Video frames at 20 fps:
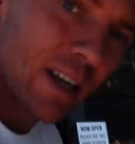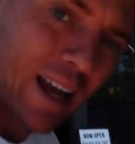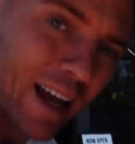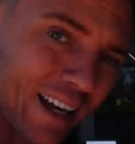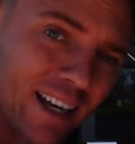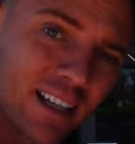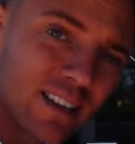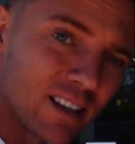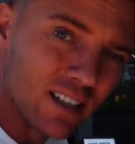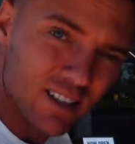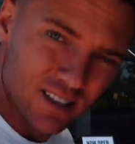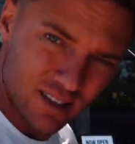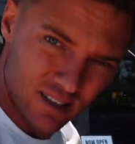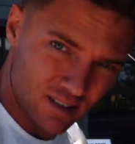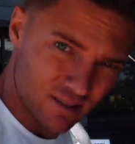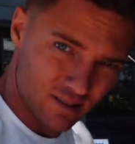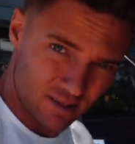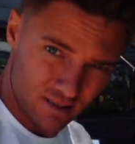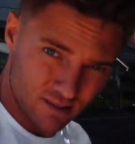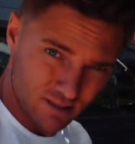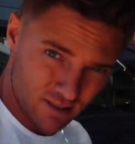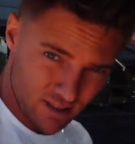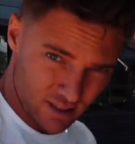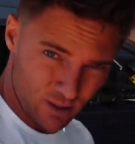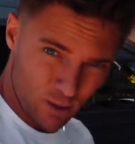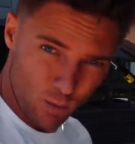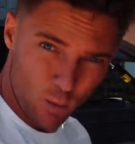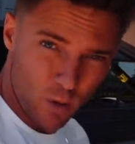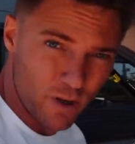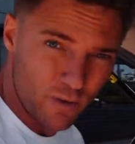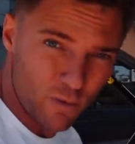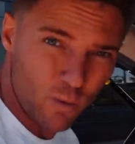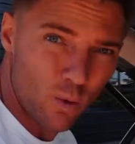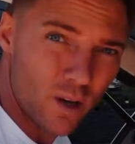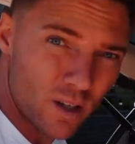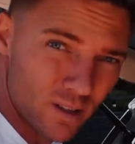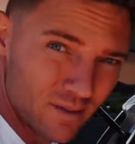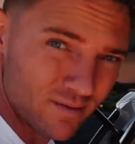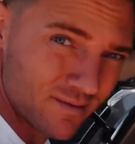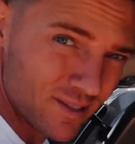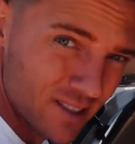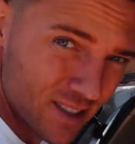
Can't get these. These are one of one.